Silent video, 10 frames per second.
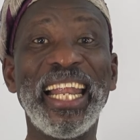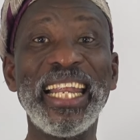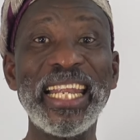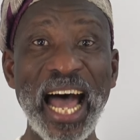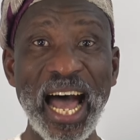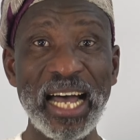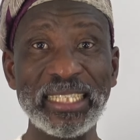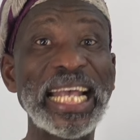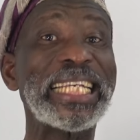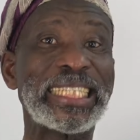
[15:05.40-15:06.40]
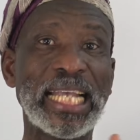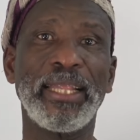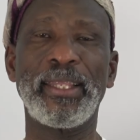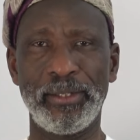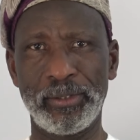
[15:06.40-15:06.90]
Last
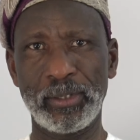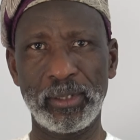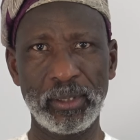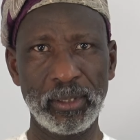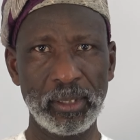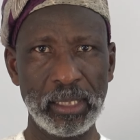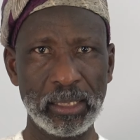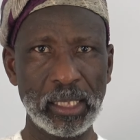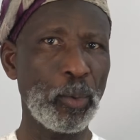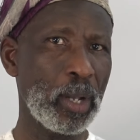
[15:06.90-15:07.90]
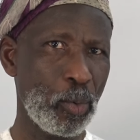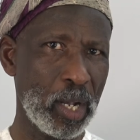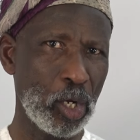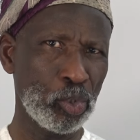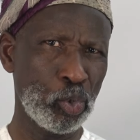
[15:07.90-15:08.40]
sentence. Shall we?
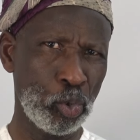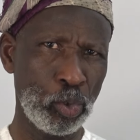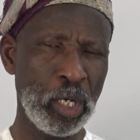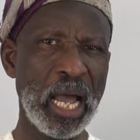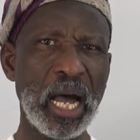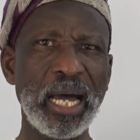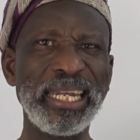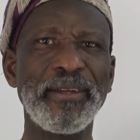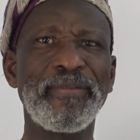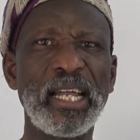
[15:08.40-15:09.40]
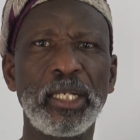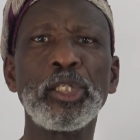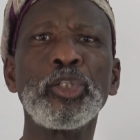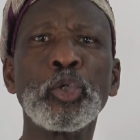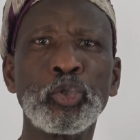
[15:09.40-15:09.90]
We're going to divide
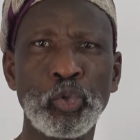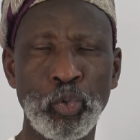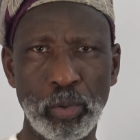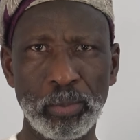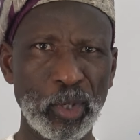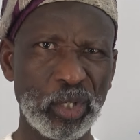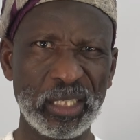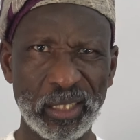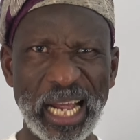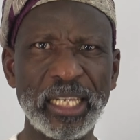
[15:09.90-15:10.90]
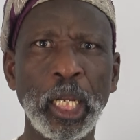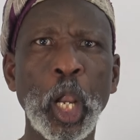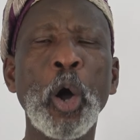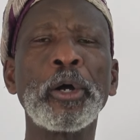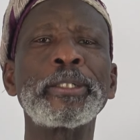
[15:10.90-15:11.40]
it into two because it's slightly
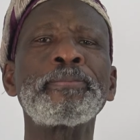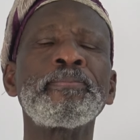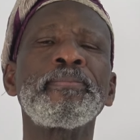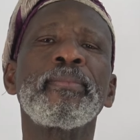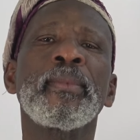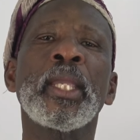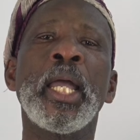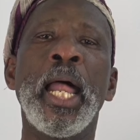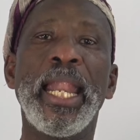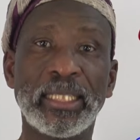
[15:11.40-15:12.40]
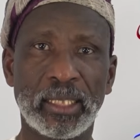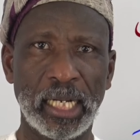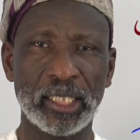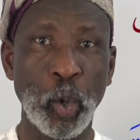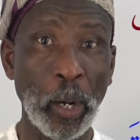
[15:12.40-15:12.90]
long. Let's
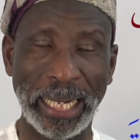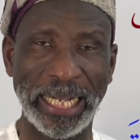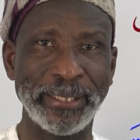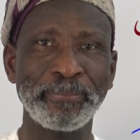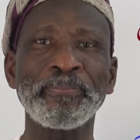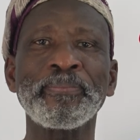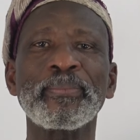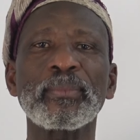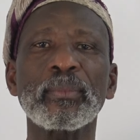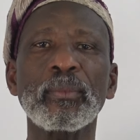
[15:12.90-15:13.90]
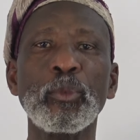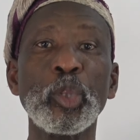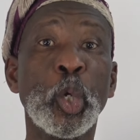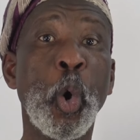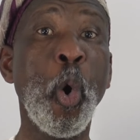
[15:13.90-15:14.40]
start quickly.
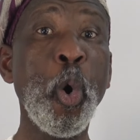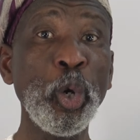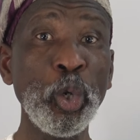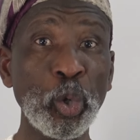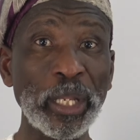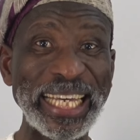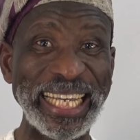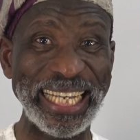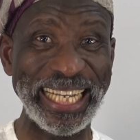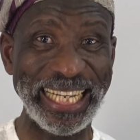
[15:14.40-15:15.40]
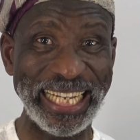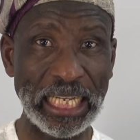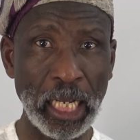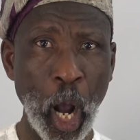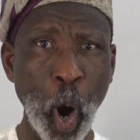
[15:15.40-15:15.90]

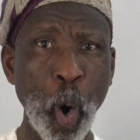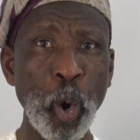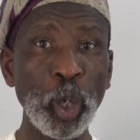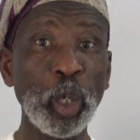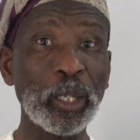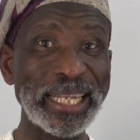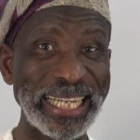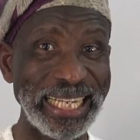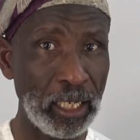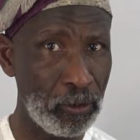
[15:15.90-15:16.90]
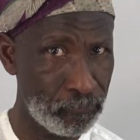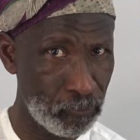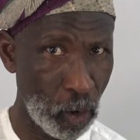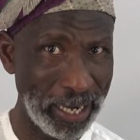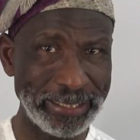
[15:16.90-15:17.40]
Ulqi, ulqi,
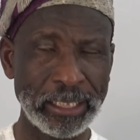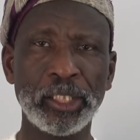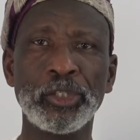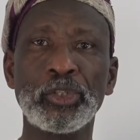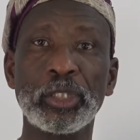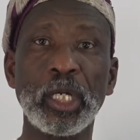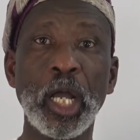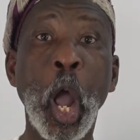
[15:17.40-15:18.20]
four letters.